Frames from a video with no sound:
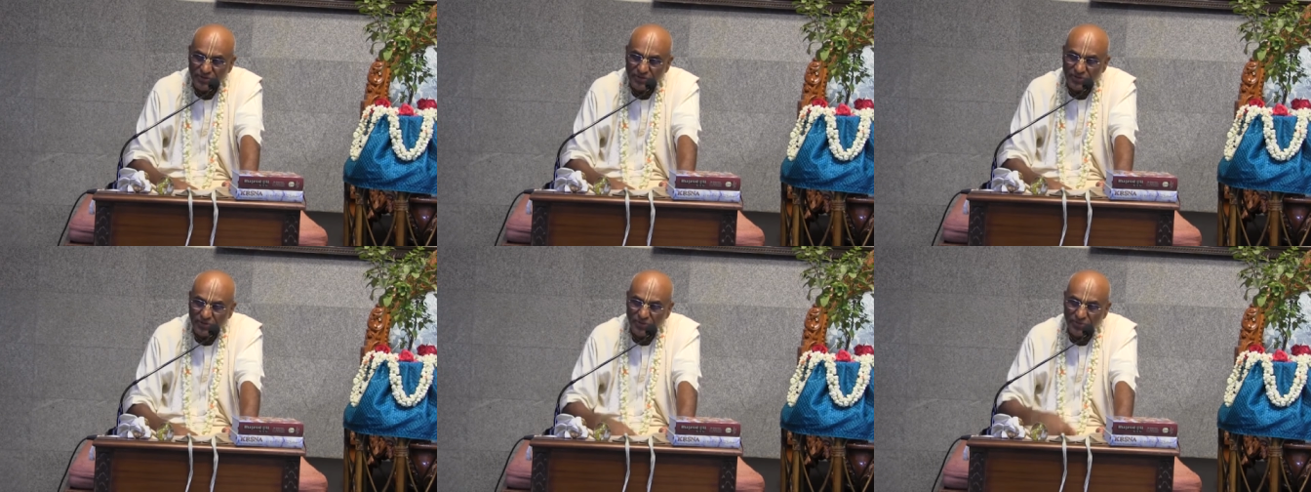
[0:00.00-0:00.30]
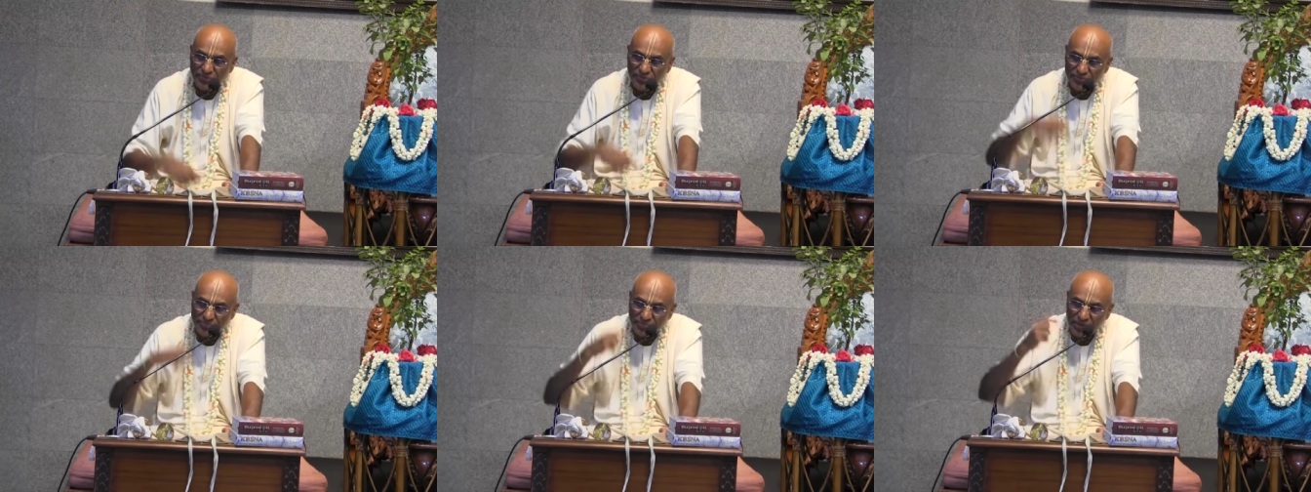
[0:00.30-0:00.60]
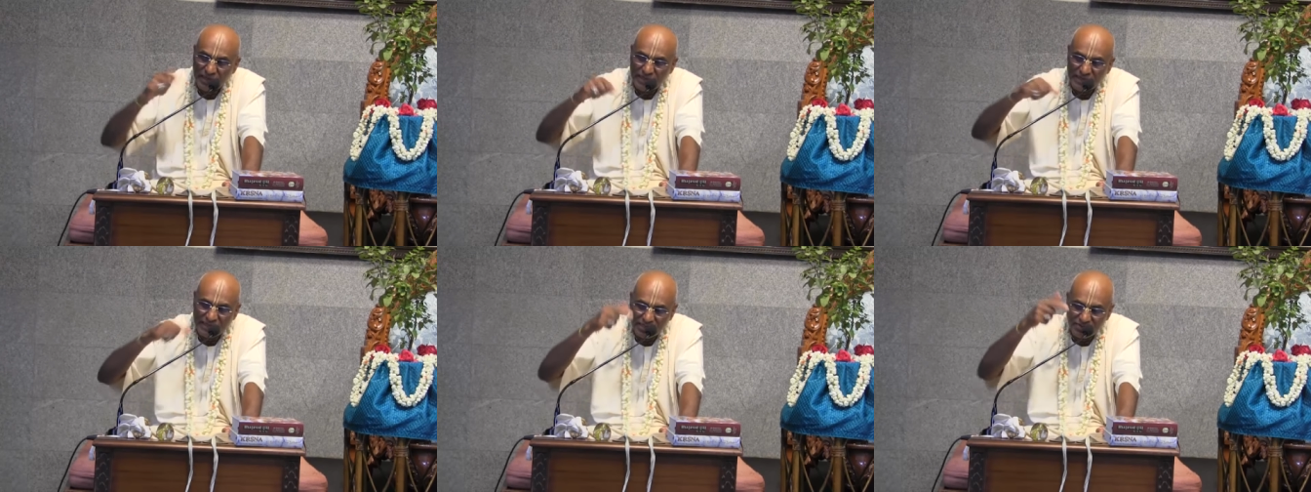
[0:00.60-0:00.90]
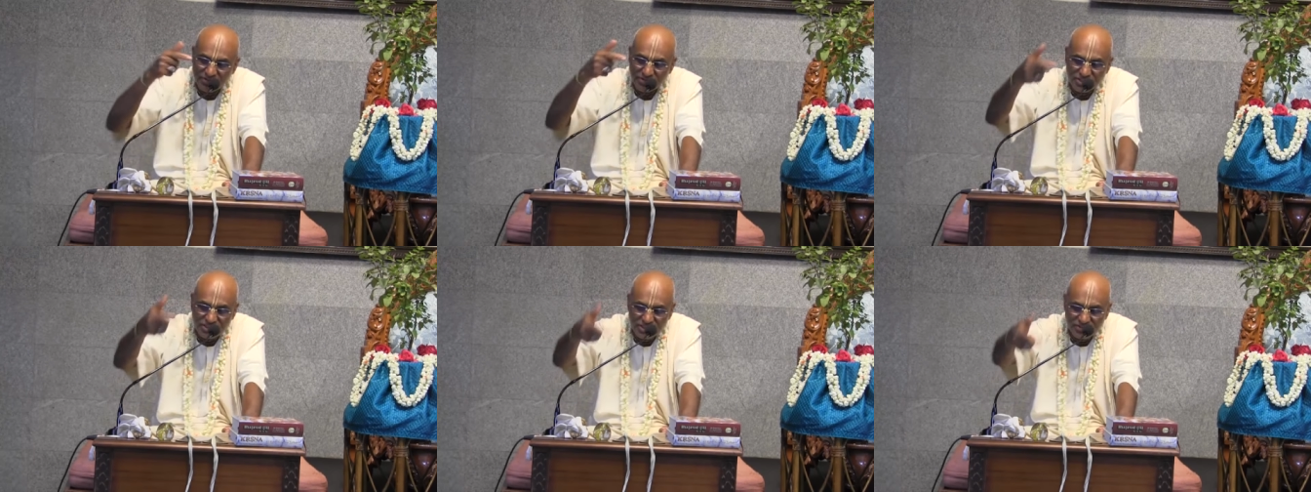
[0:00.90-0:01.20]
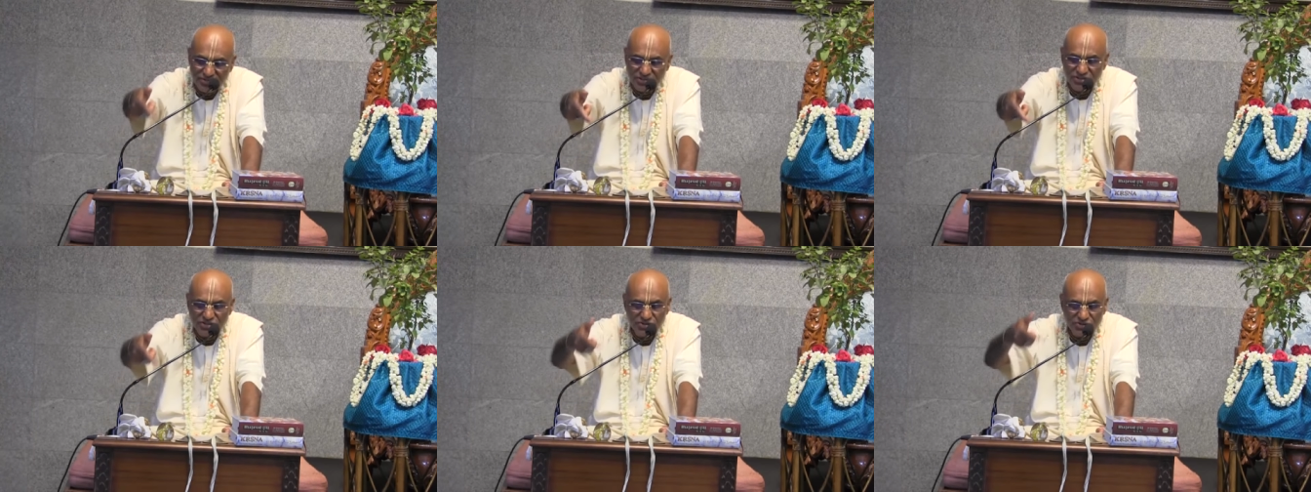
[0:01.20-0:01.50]
So we bind
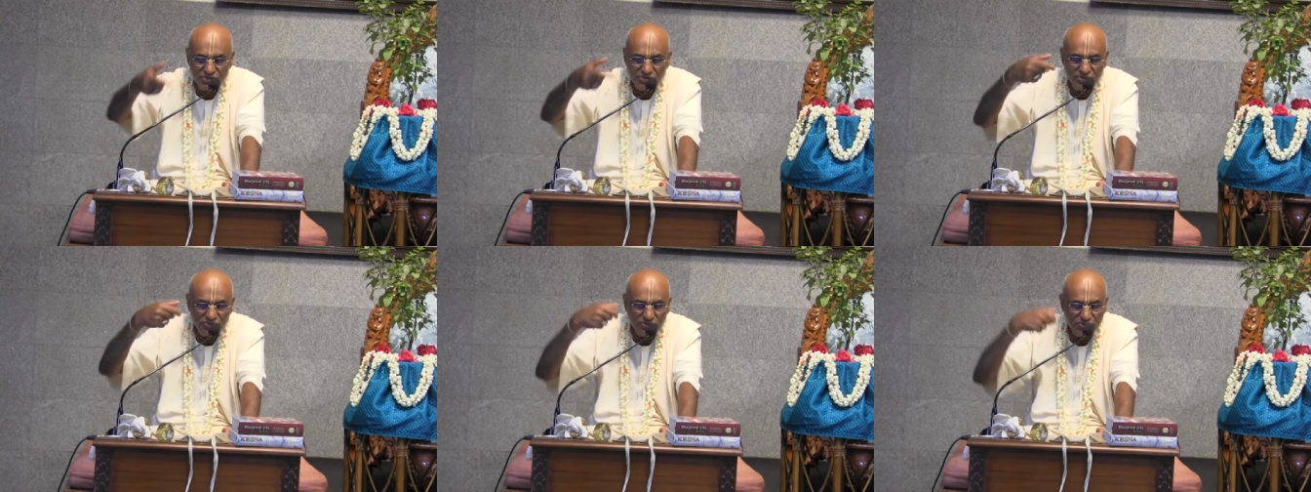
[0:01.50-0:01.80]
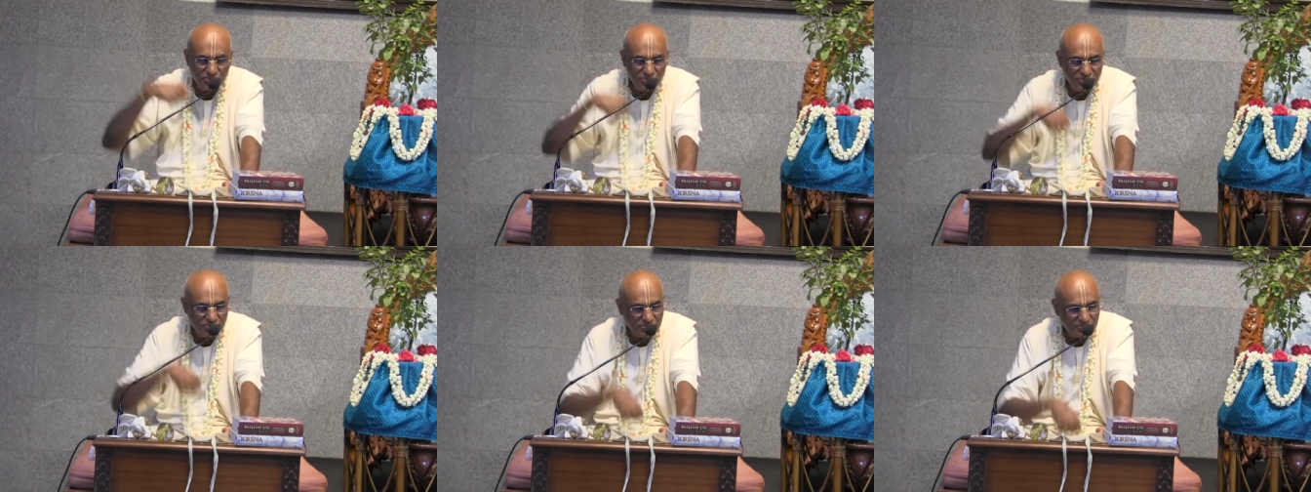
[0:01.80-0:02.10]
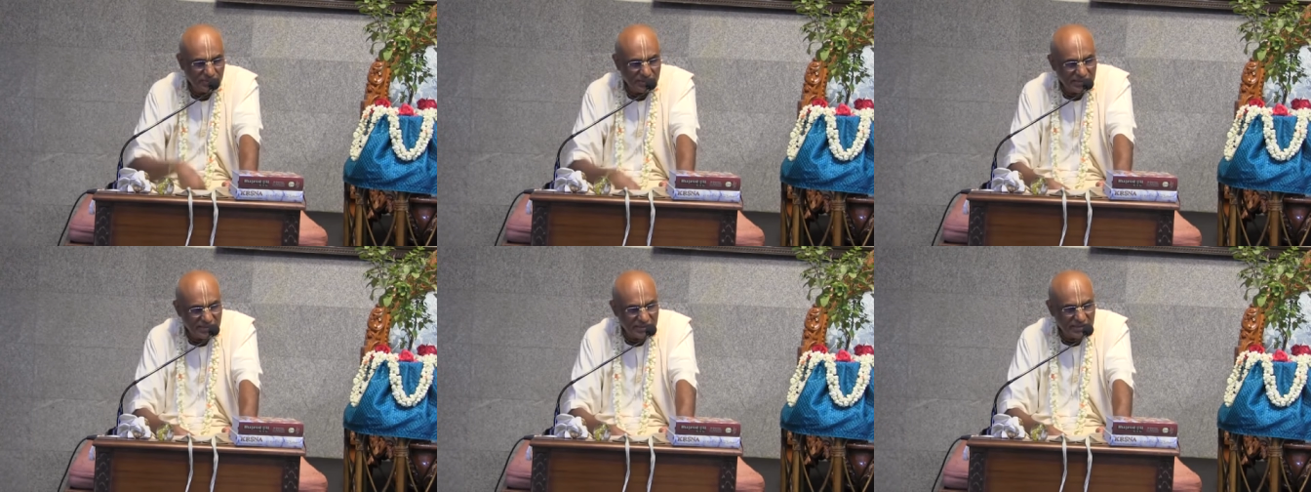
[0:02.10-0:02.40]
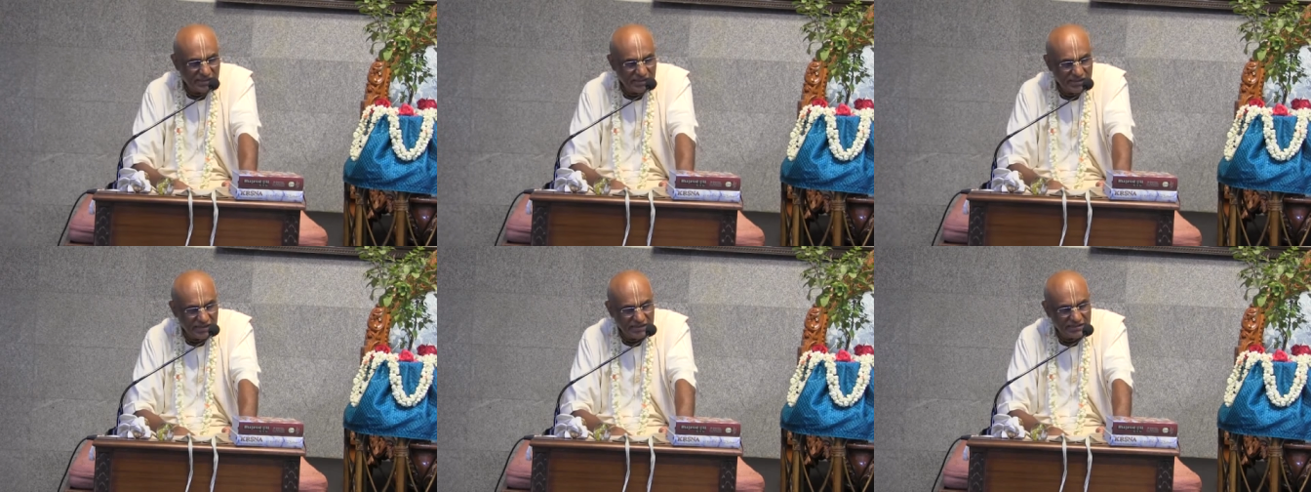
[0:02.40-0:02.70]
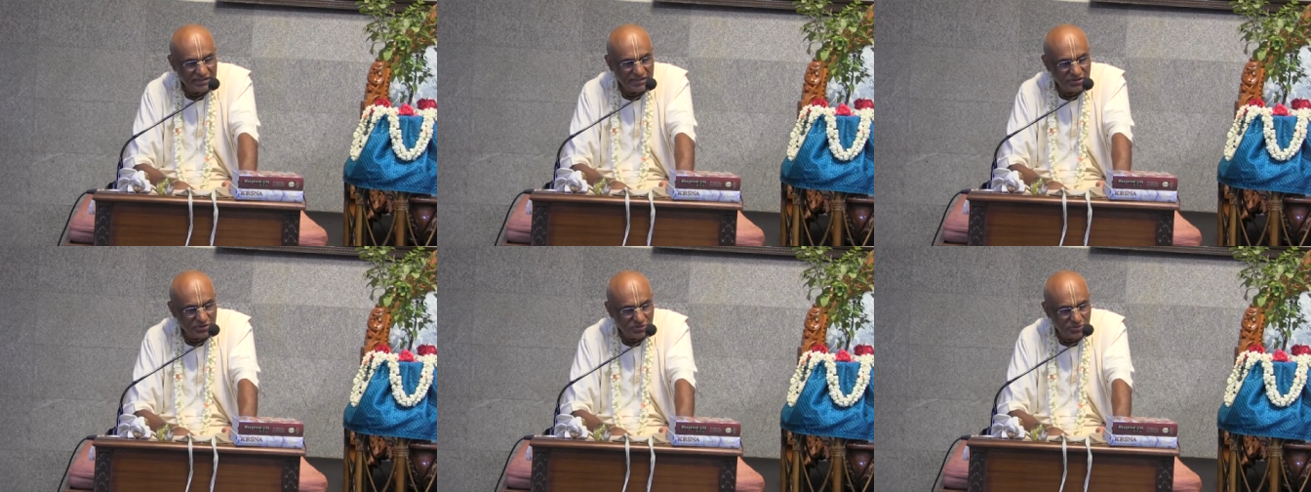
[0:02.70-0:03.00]
ourselves to material
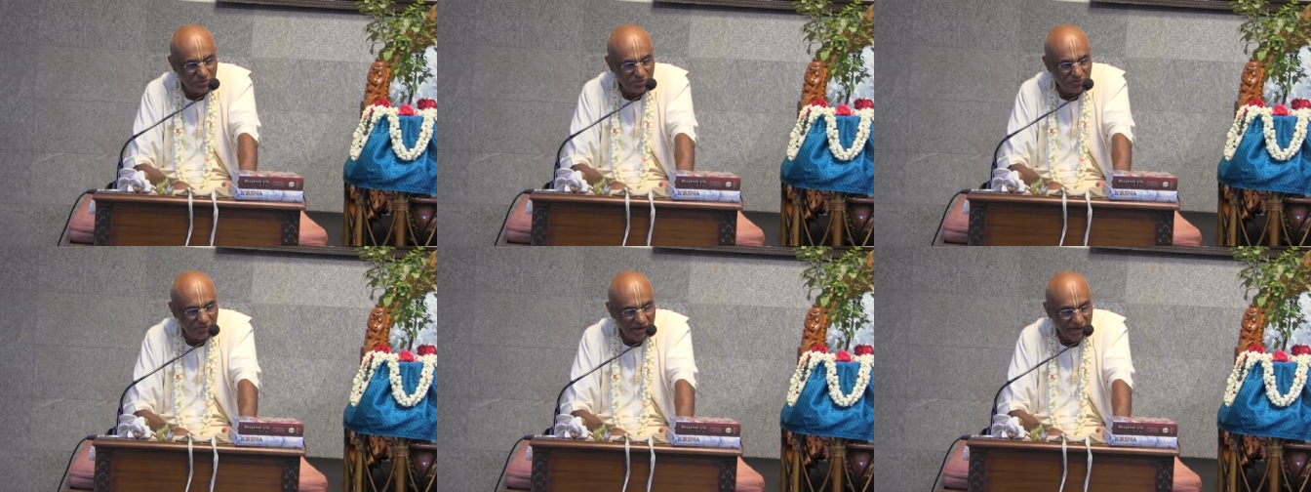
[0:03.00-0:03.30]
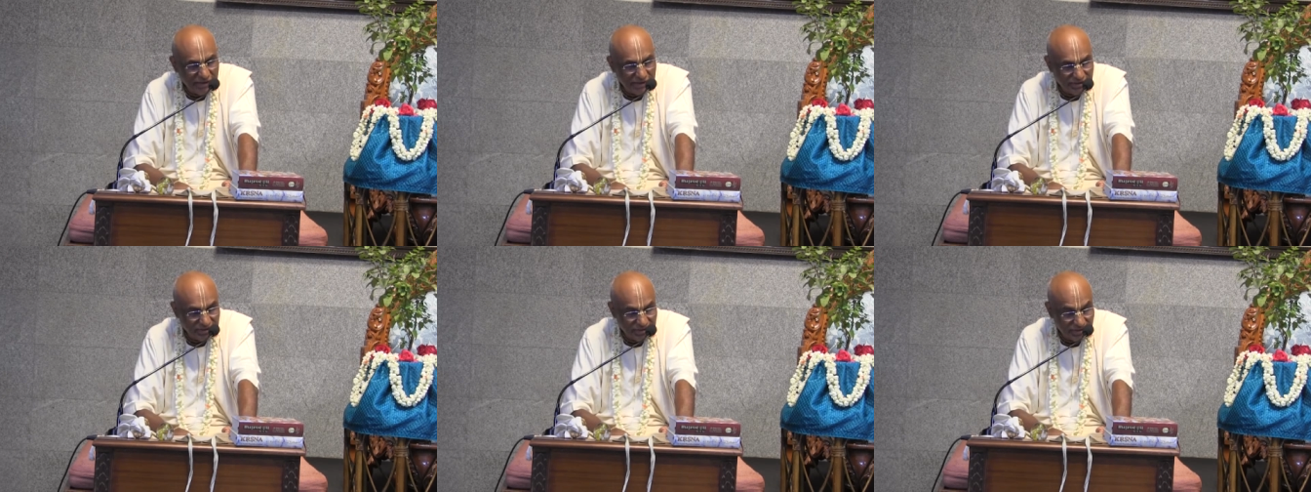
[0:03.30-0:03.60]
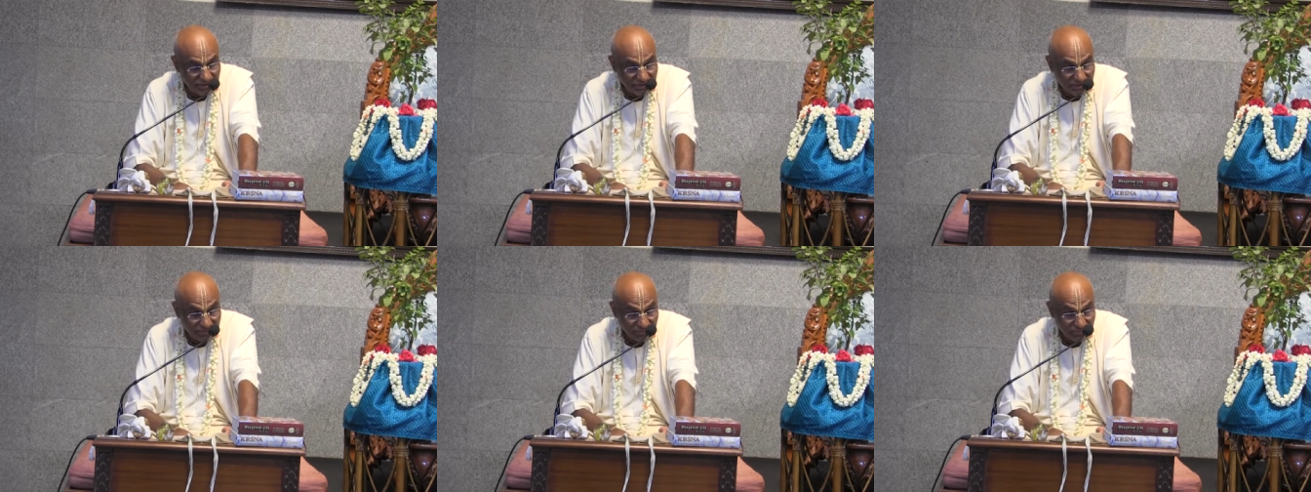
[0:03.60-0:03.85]
energy through our action.